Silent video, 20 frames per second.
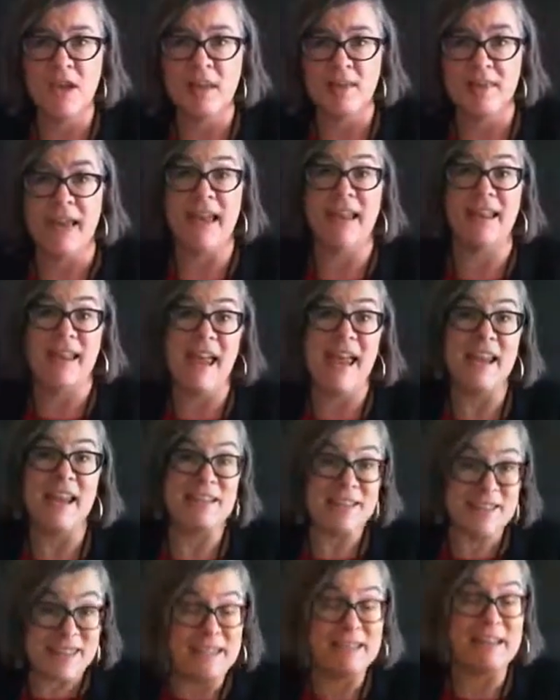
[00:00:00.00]
They
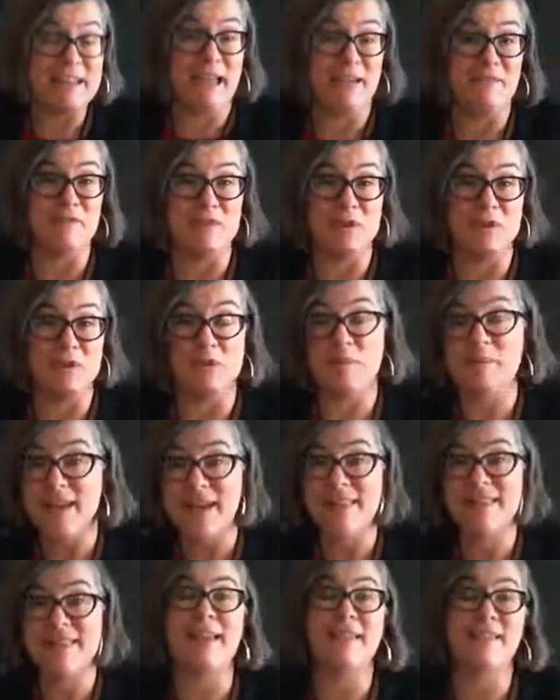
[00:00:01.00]
later did have children,
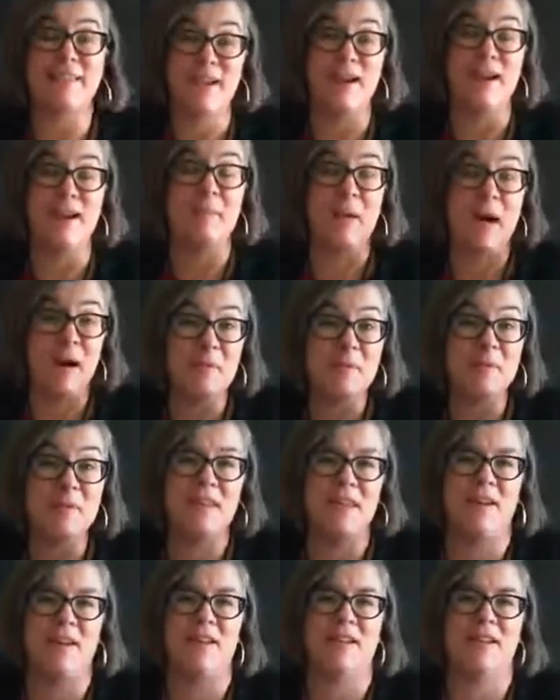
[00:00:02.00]
but at that time, I was
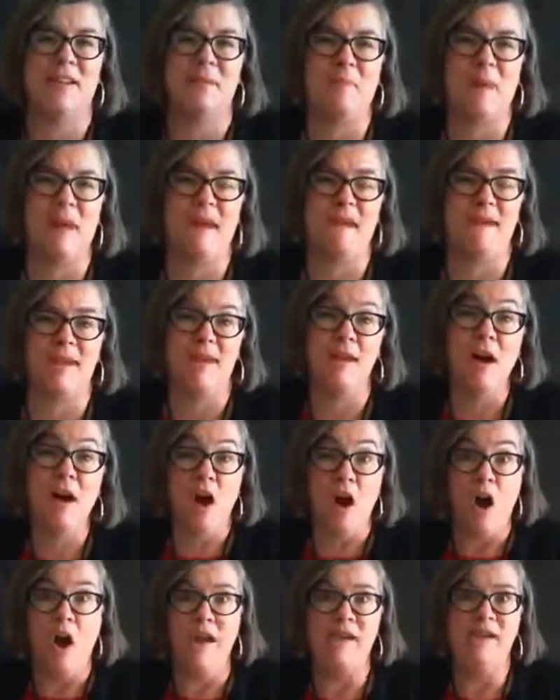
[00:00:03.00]
the only parent.
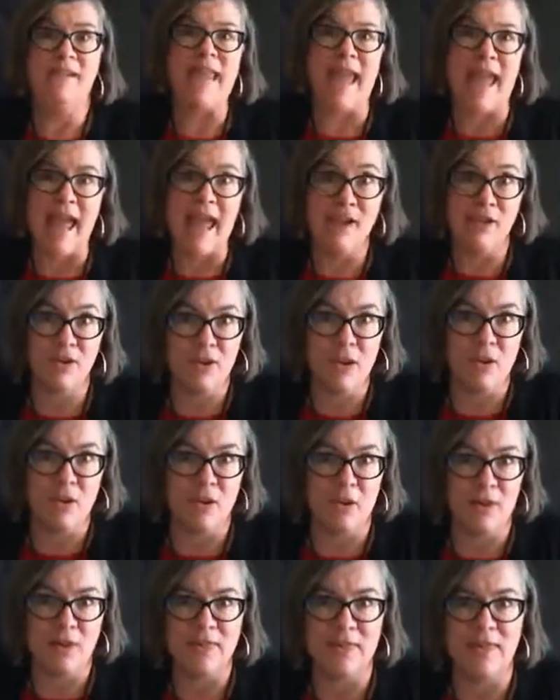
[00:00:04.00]
I now
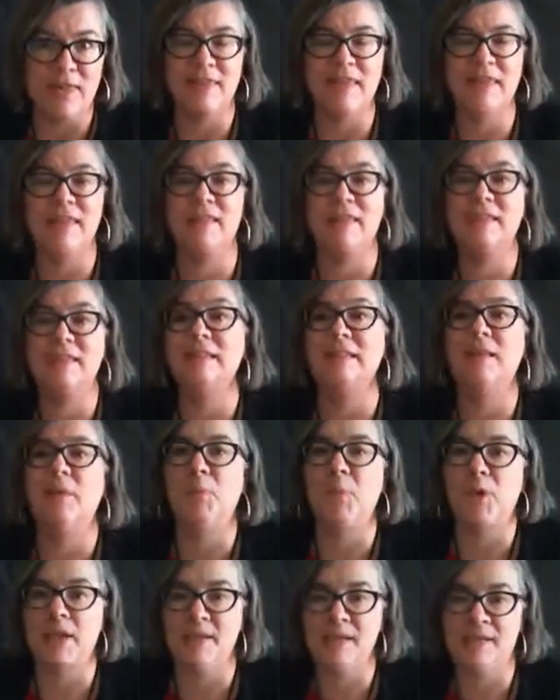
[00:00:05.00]
know that this deliberate